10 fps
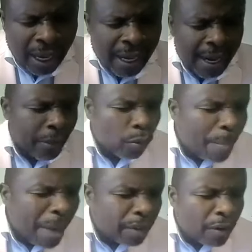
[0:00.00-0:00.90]
And as the
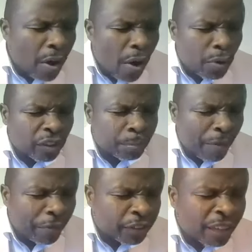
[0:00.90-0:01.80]
woman of God was
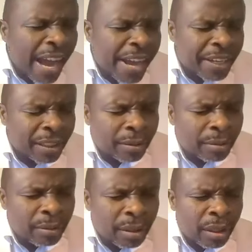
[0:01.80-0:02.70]
prophesying
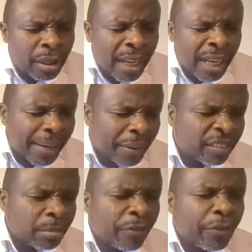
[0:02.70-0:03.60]
that there are
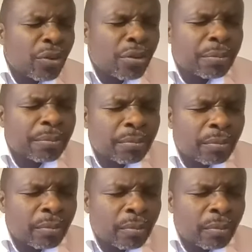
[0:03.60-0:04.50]
some of you,
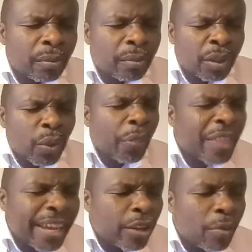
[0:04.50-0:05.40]
you
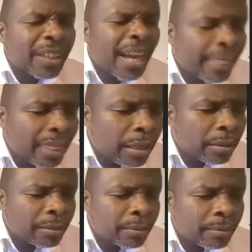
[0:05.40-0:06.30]
think you are nothing.
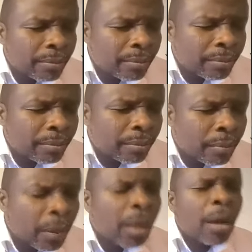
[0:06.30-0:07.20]

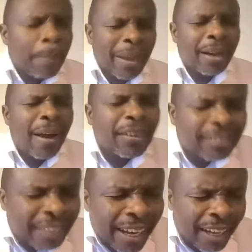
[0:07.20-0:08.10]
But God
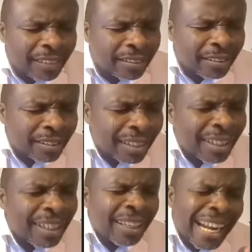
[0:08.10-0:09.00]
says
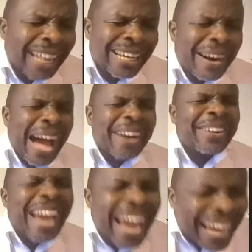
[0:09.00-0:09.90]
that there are
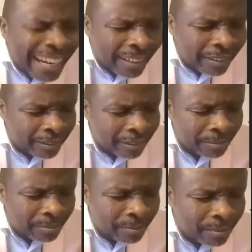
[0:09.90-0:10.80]
rains
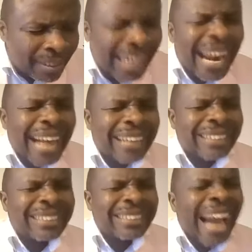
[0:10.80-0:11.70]
that are
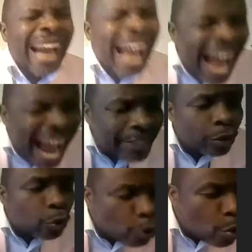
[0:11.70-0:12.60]
tied
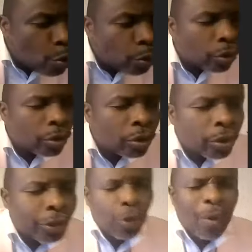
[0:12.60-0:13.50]
to you
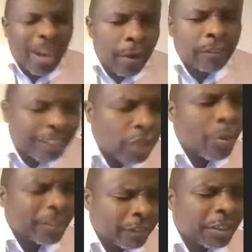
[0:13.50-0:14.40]
to a
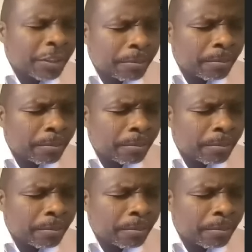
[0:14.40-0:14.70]
constituency.